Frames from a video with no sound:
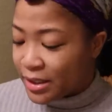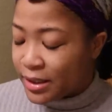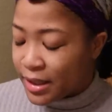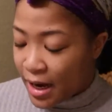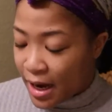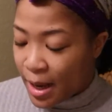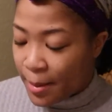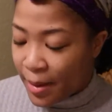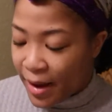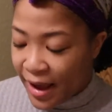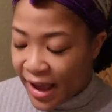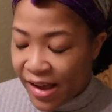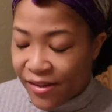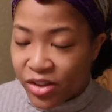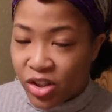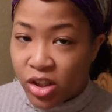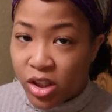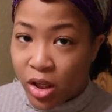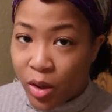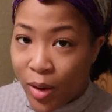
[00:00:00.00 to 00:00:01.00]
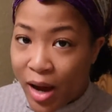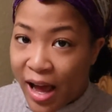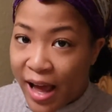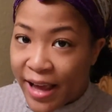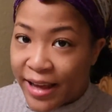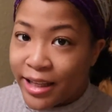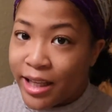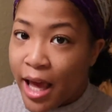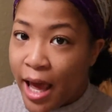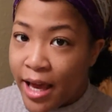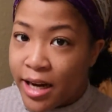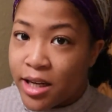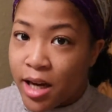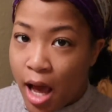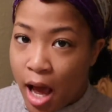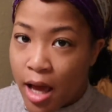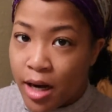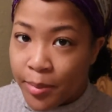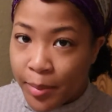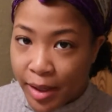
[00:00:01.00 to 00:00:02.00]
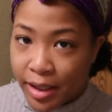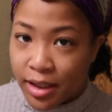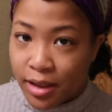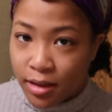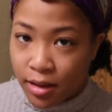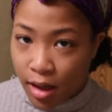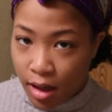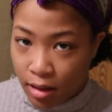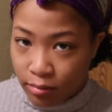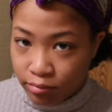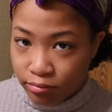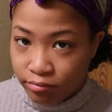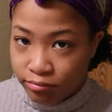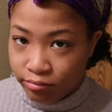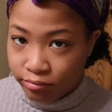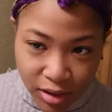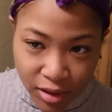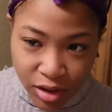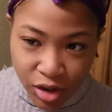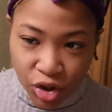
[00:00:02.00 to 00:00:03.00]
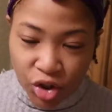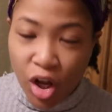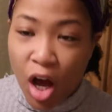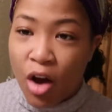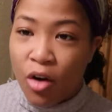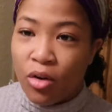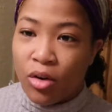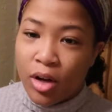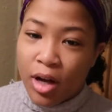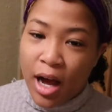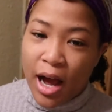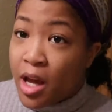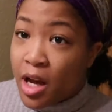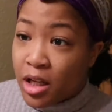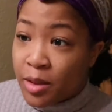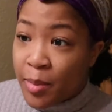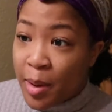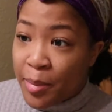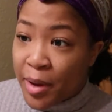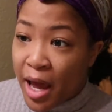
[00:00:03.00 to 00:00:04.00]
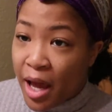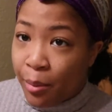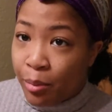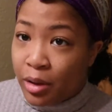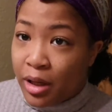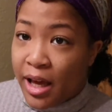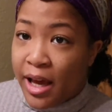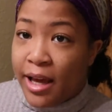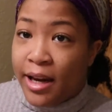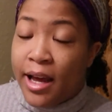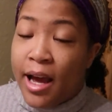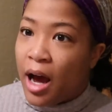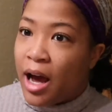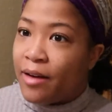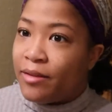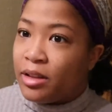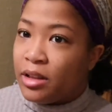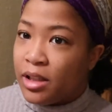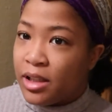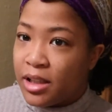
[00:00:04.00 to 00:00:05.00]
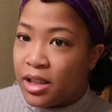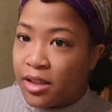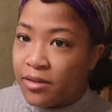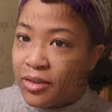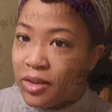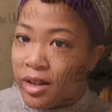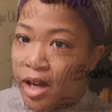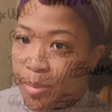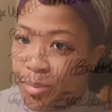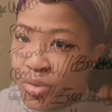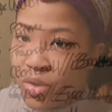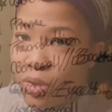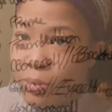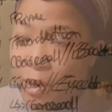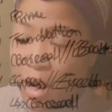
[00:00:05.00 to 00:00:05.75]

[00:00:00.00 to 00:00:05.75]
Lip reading: time I have it so I cannot mess up. So here's my game plan. I have a list of steps on